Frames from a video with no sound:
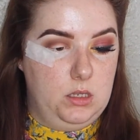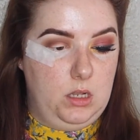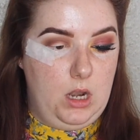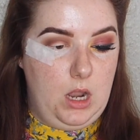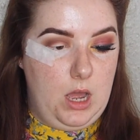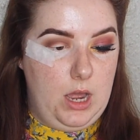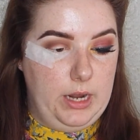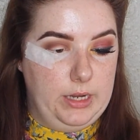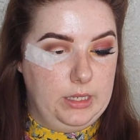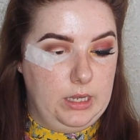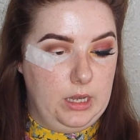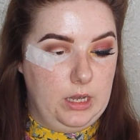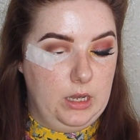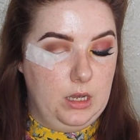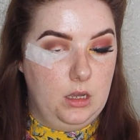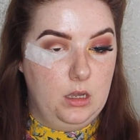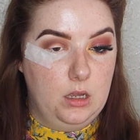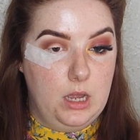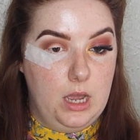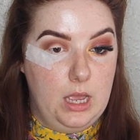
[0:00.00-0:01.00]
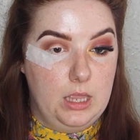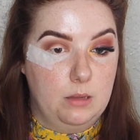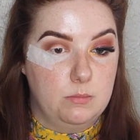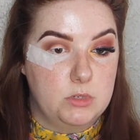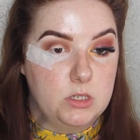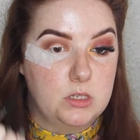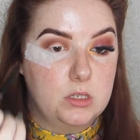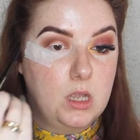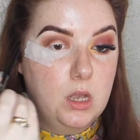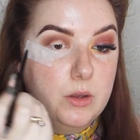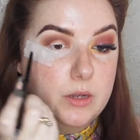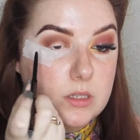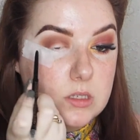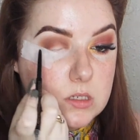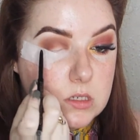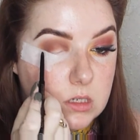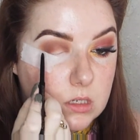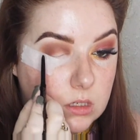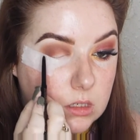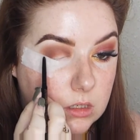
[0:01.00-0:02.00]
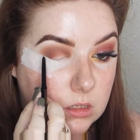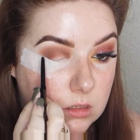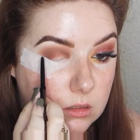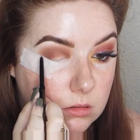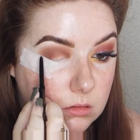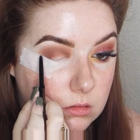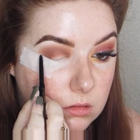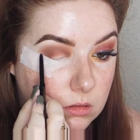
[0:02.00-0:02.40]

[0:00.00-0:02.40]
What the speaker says: liner, and I'm just going to